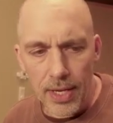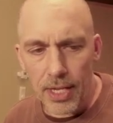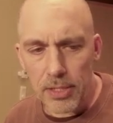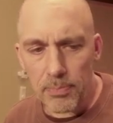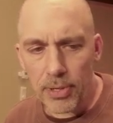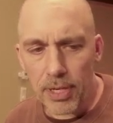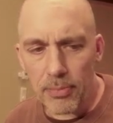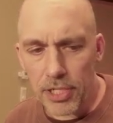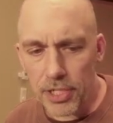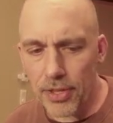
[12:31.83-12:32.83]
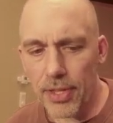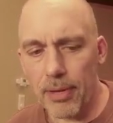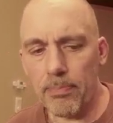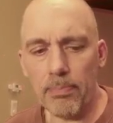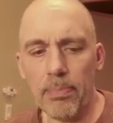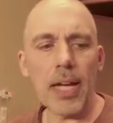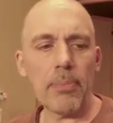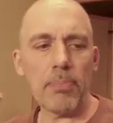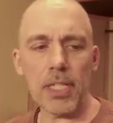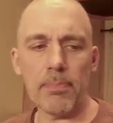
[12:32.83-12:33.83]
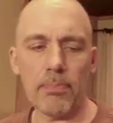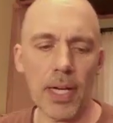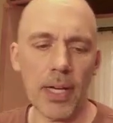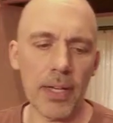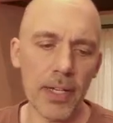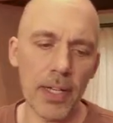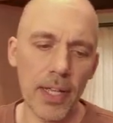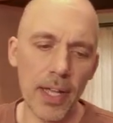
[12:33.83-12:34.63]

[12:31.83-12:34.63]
It's pretty much the bypass button,